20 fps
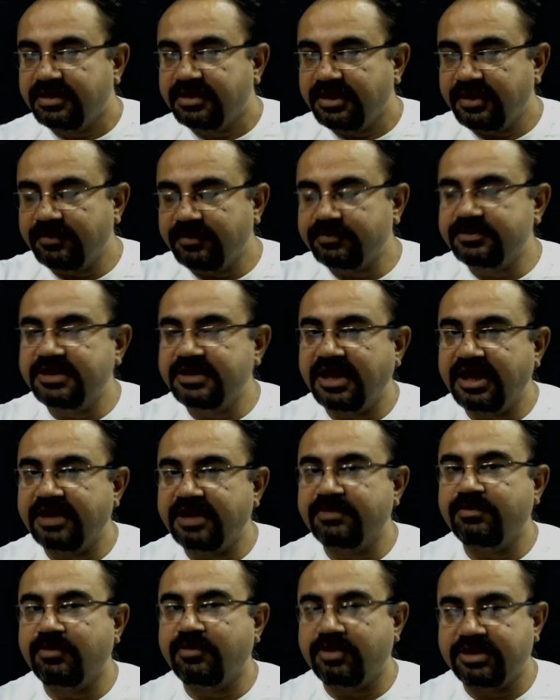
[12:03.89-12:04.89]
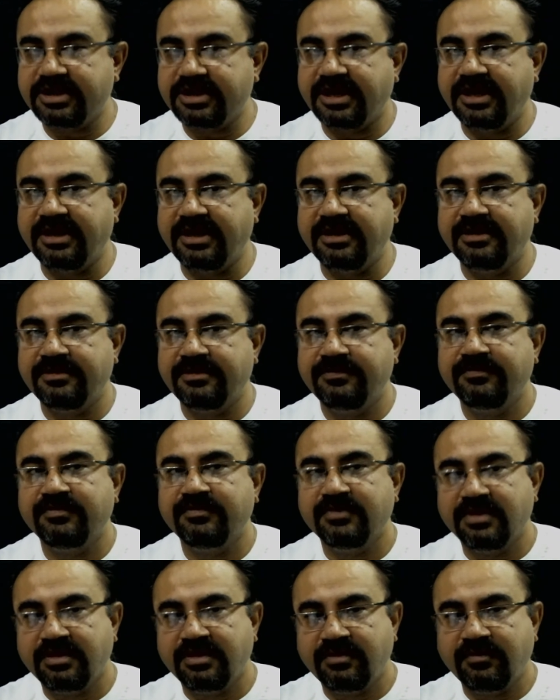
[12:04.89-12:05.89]
If they are motile,
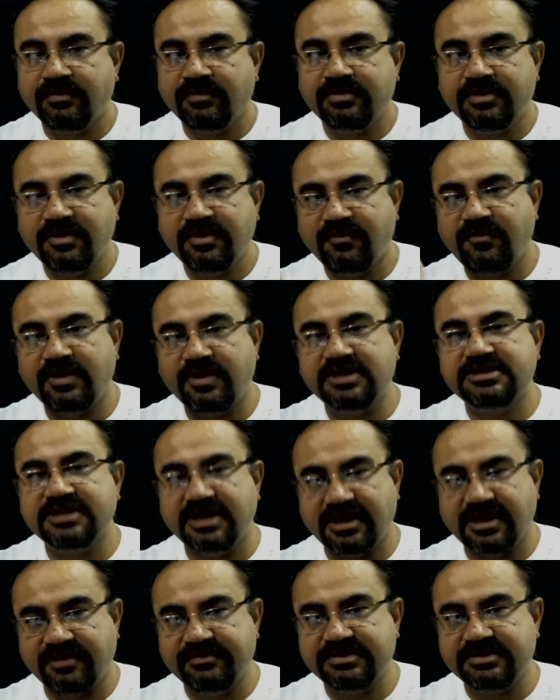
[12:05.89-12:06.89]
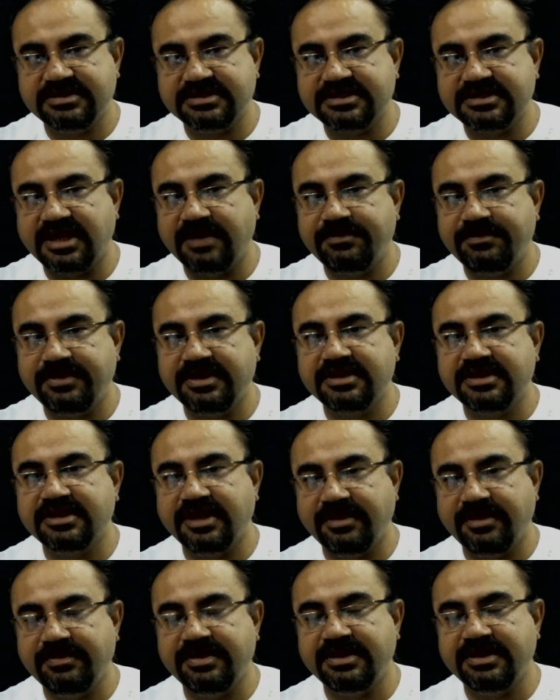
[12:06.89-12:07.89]
the flagella which is helping
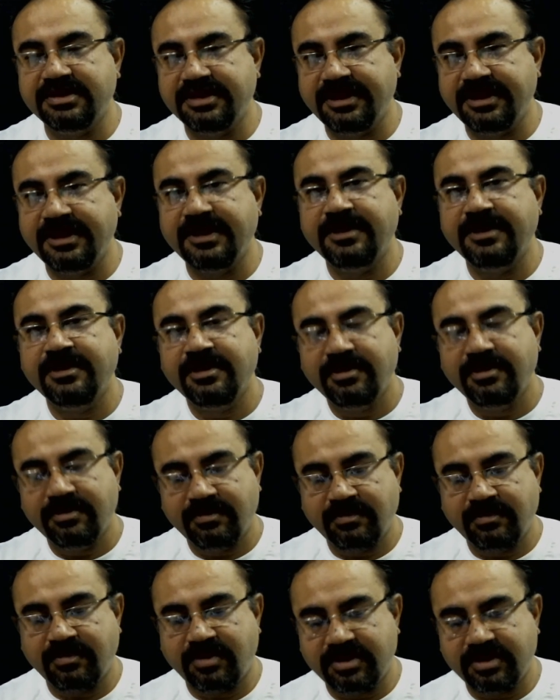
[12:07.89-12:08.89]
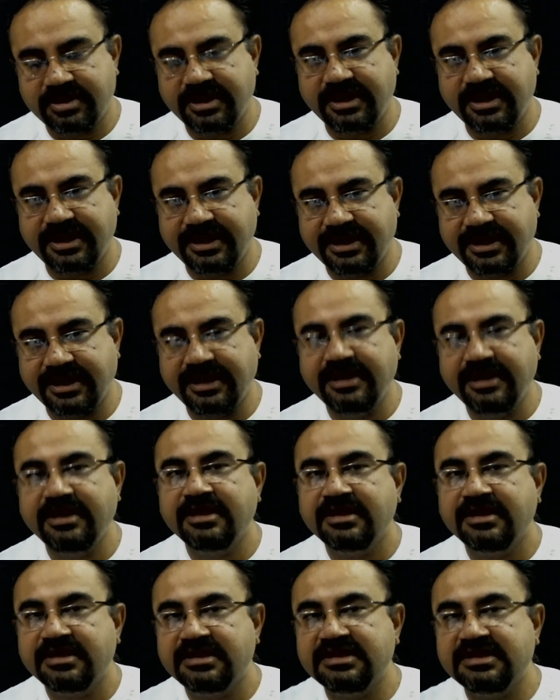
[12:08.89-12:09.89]
them in the motility,
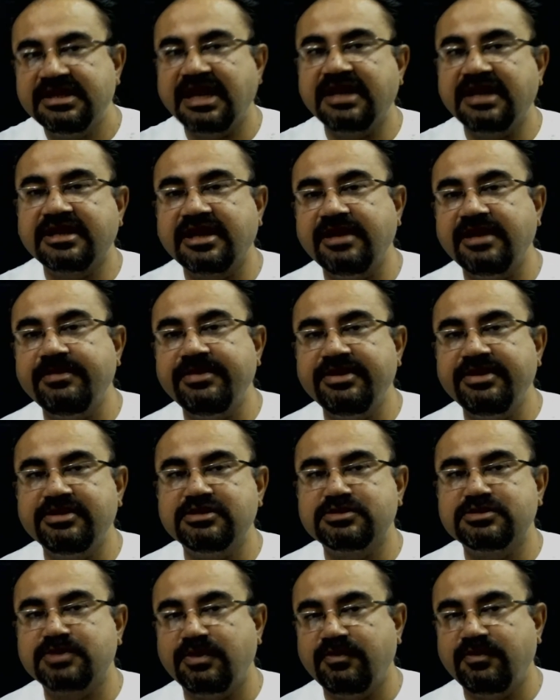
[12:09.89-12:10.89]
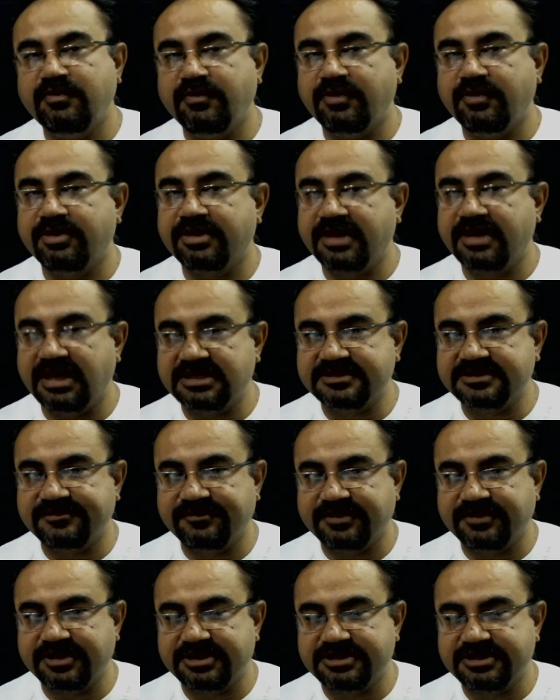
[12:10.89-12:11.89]
that can be useful for
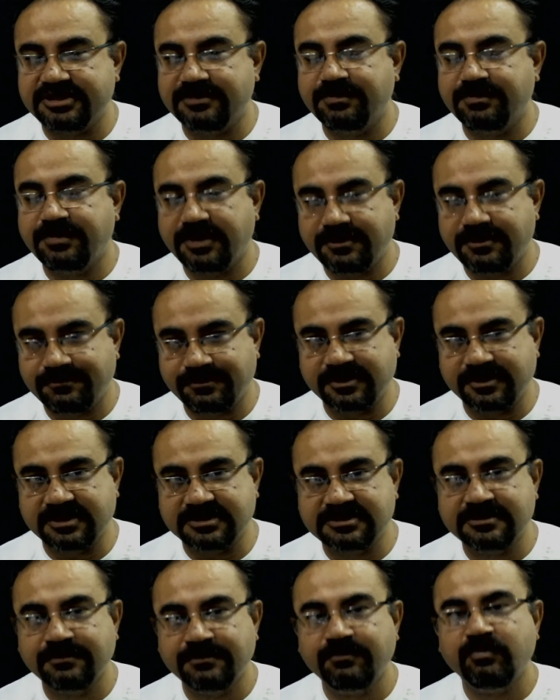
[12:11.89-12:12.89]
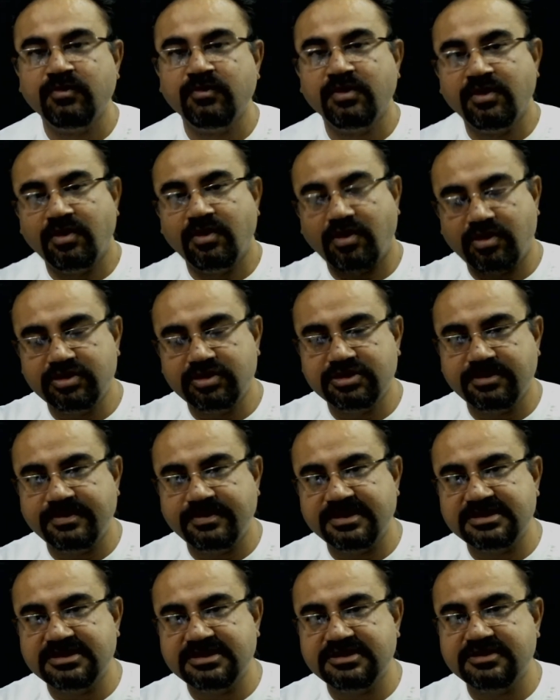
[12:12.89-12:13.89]
classification purpose. On the
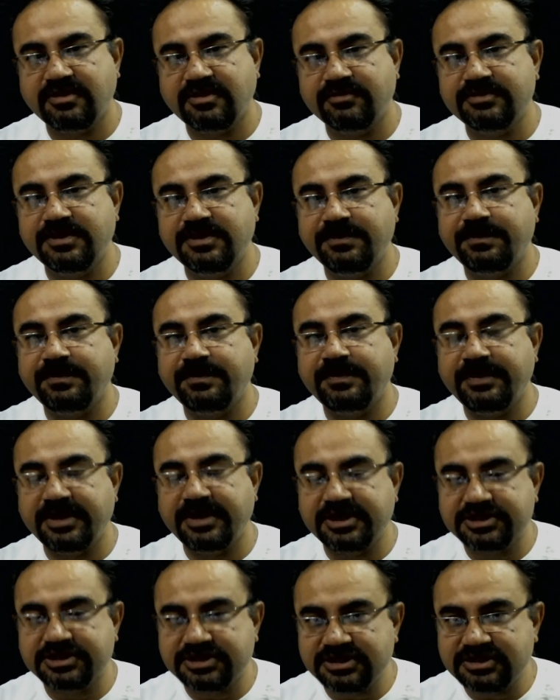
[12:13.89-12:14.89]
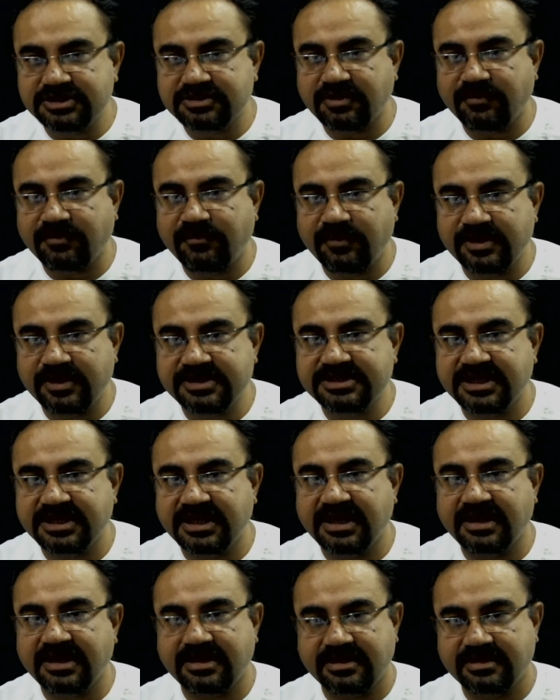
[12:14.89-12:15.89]
basis of the presence of
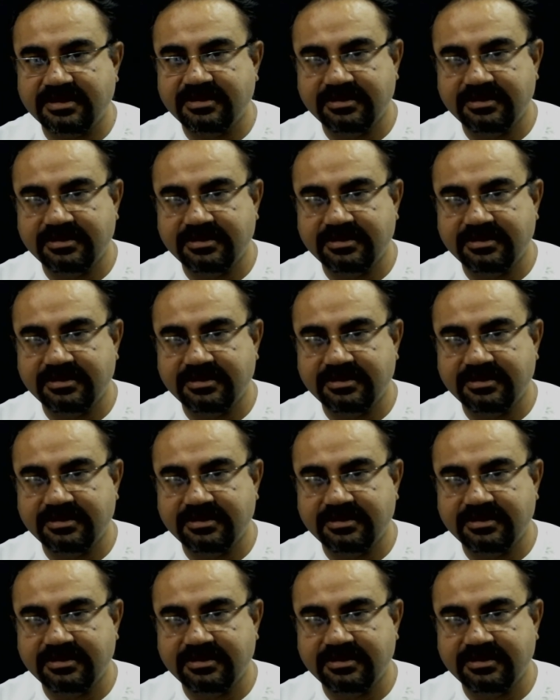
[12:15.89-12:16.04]
flagella